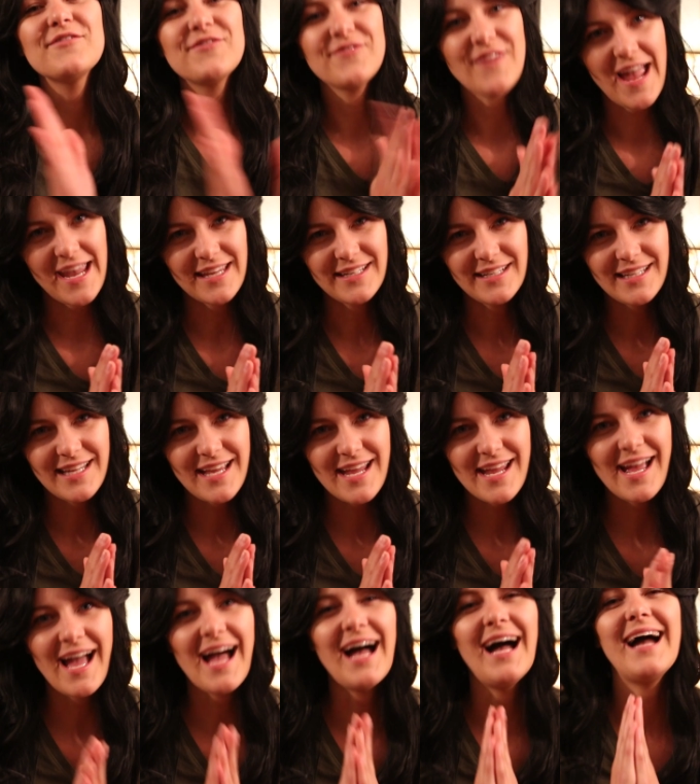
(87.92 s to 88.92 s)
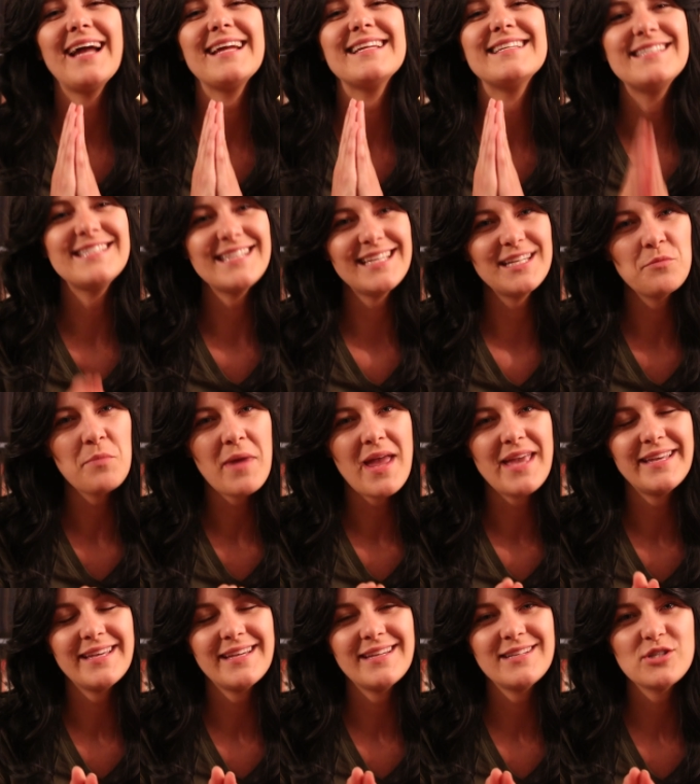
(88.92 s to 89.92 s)
Finally, I did
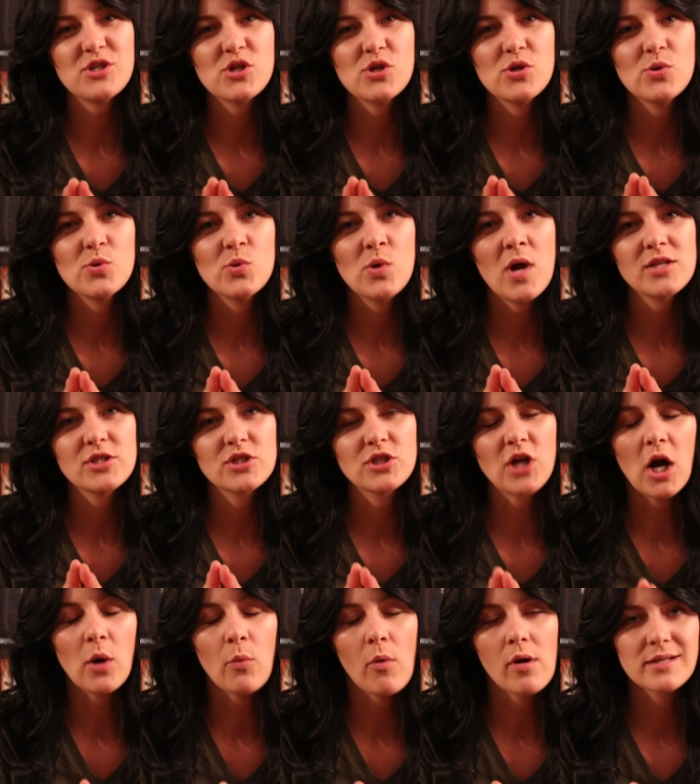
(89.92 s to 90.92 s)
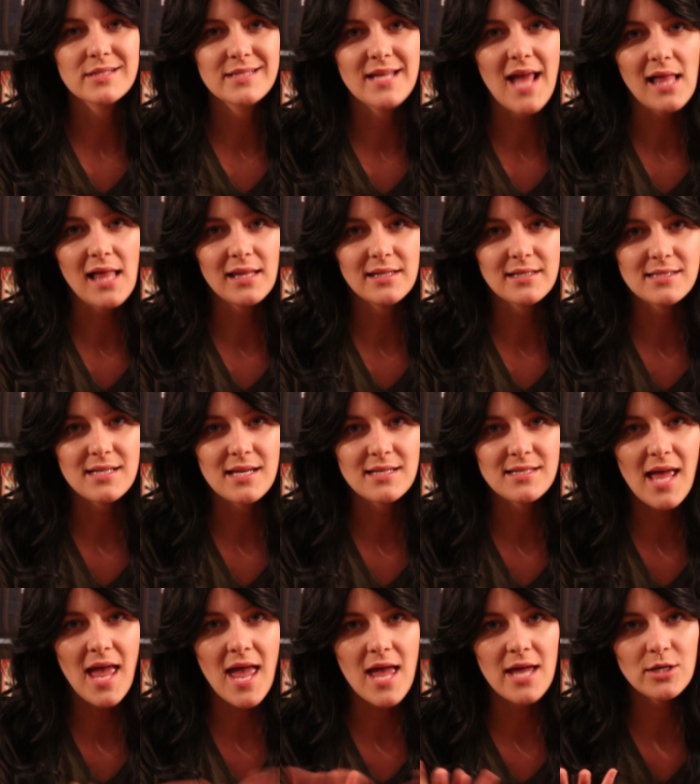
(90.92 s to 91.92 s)
make it to Star Wars Galaxy's
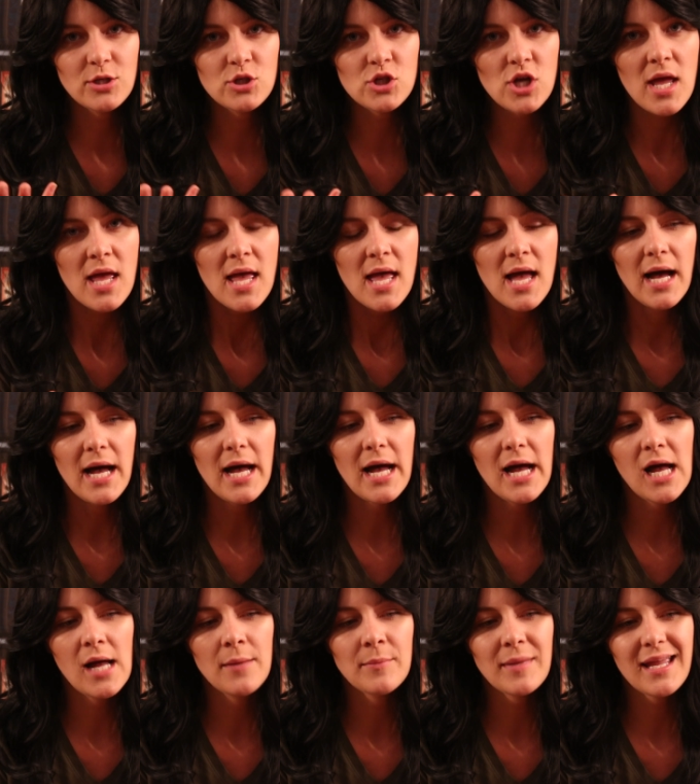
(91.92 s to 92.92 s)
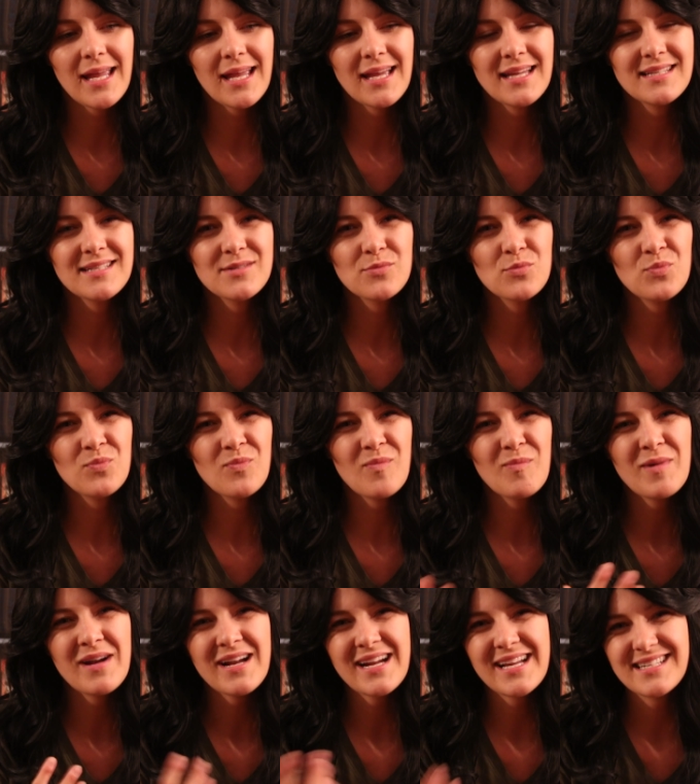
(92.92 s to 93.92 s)
Edge, um, and
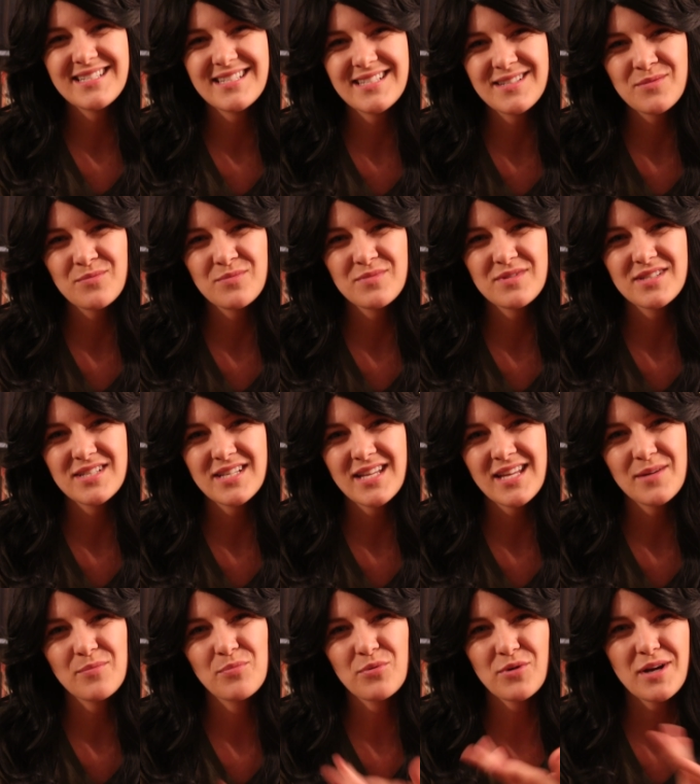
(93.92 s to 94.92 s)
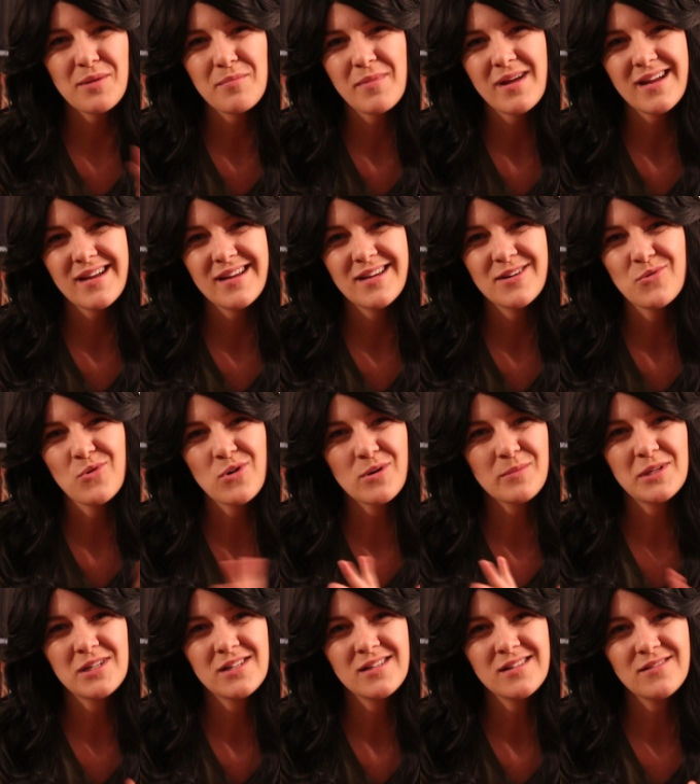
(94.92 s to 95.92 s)
I didn't like bring my
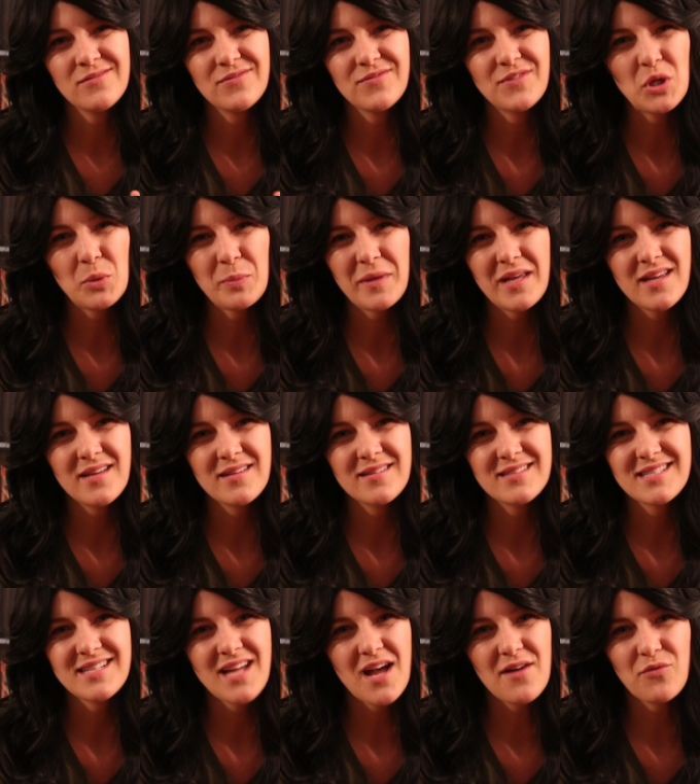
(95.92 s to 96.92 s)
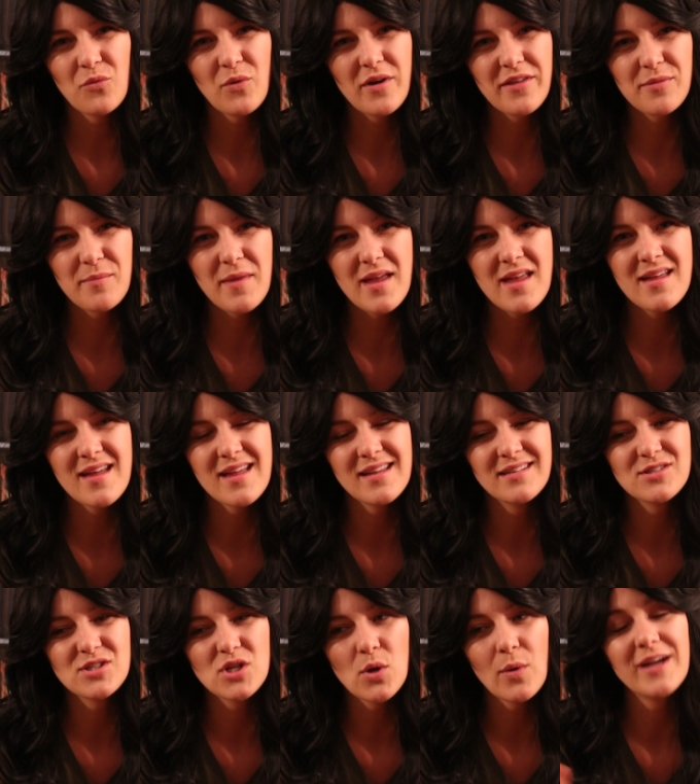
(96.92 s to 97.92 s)
normal filming stuff with me,
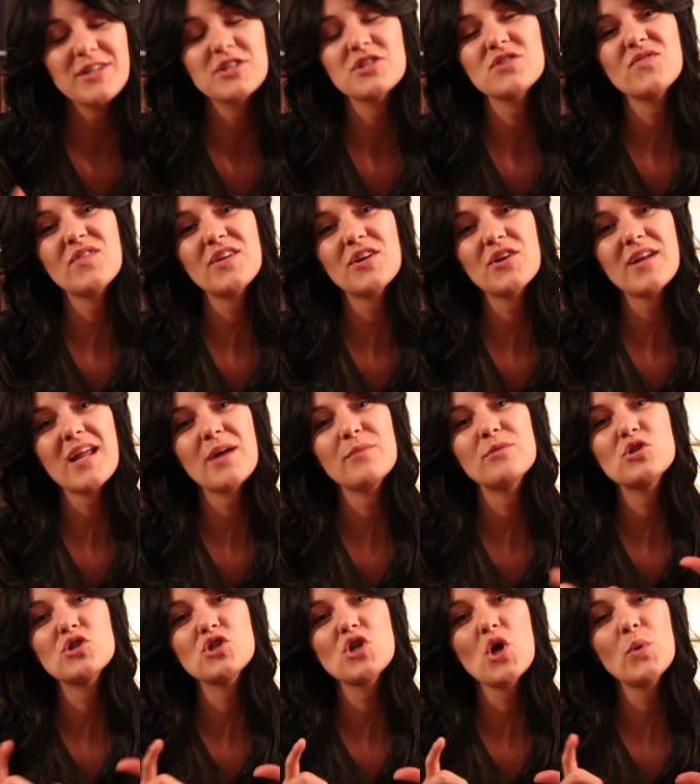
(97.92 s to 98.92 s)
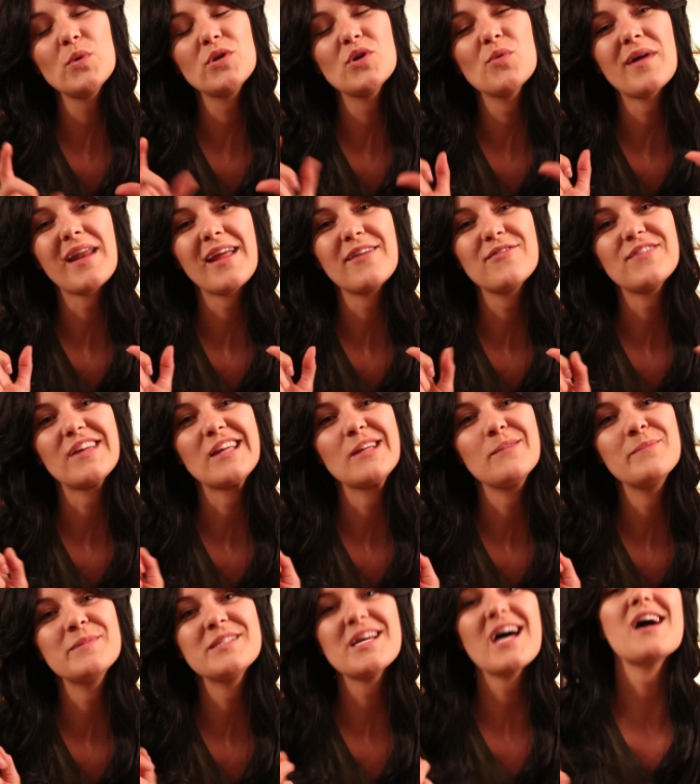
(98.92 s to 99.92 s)
and so I just figured I would show you what I
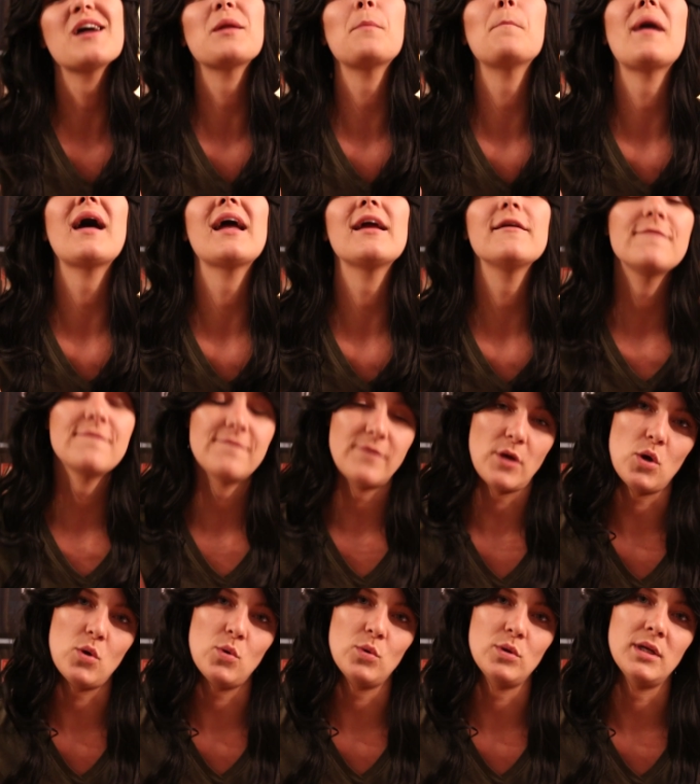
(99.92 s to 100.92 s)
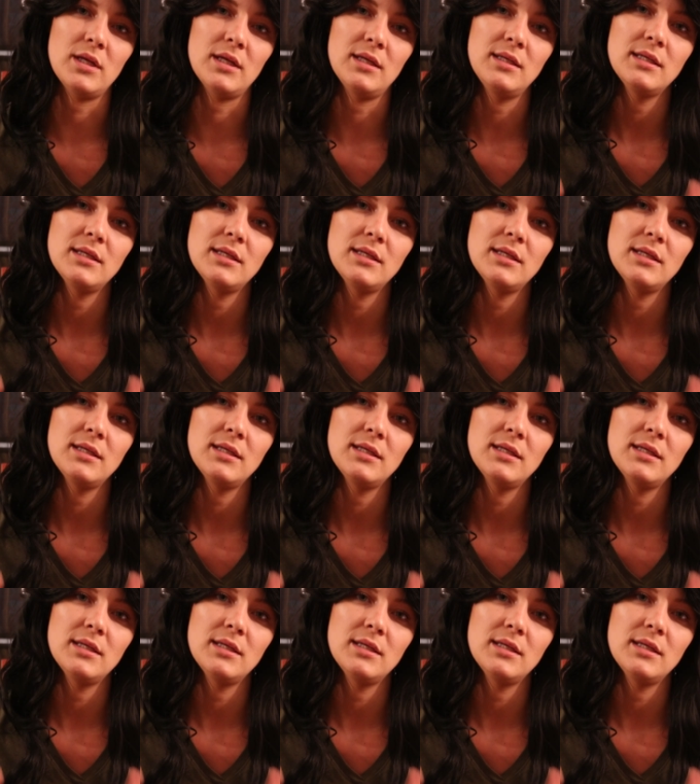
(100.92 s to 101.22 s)
filmed on my phone.